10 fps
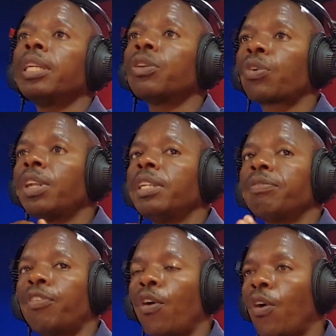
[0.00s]
enrolling
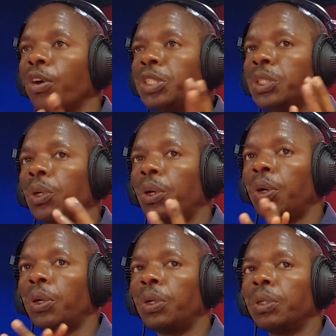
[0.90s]
for
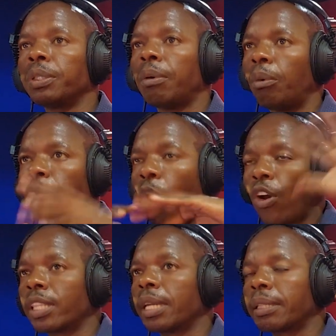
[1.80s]
your
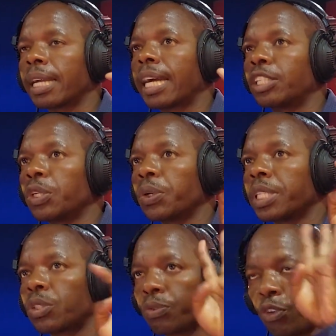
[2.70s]
all the
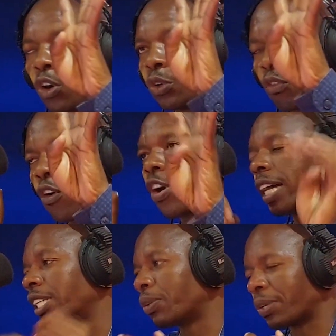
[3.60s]
categories, for your 4
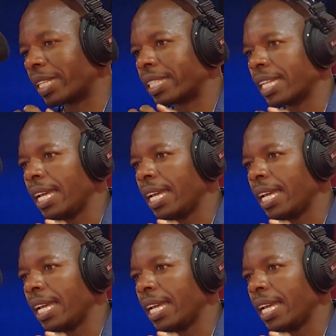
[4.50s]
categories,